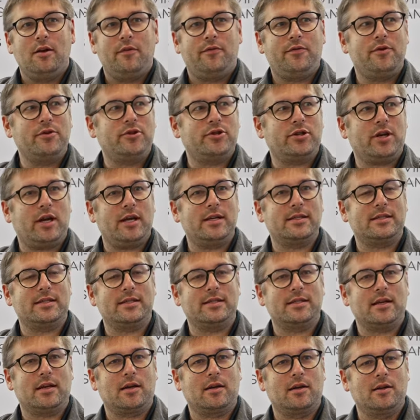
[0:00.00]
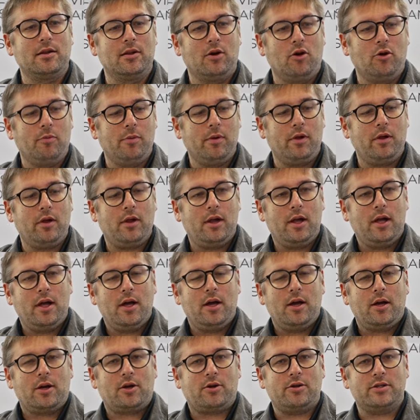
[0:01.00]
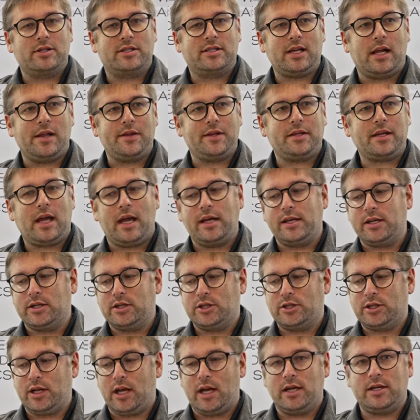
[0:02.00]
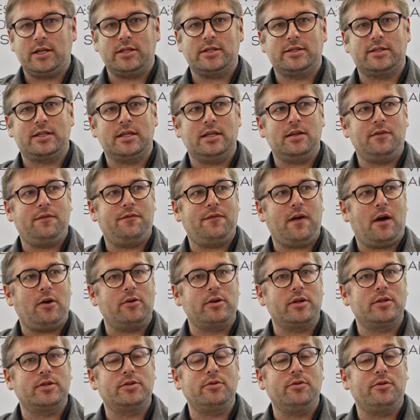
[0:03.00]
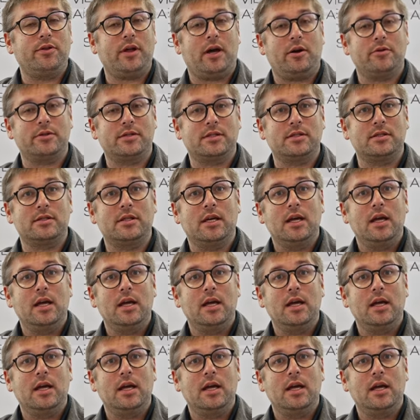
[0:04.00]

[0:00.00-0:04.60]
Futurice is a global consulting agency founded 2000